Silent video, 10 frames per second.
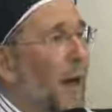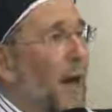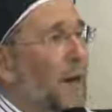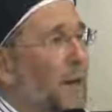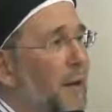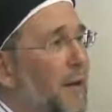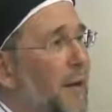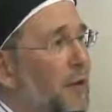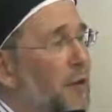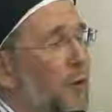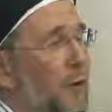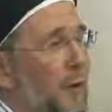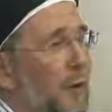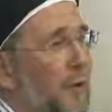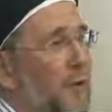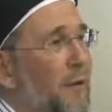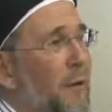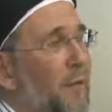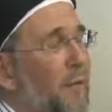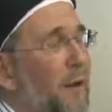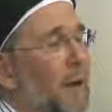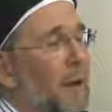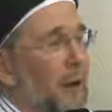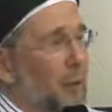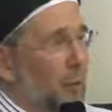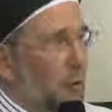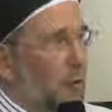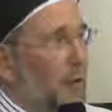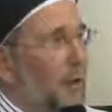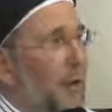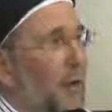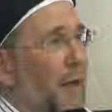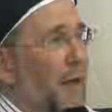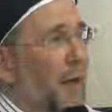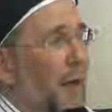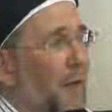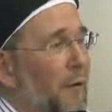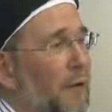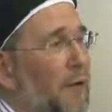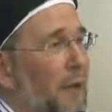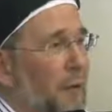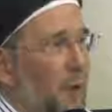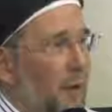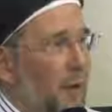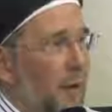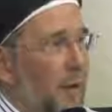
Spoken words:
And he said then towards the end of time, it will return again as a Khalifat and a mercy.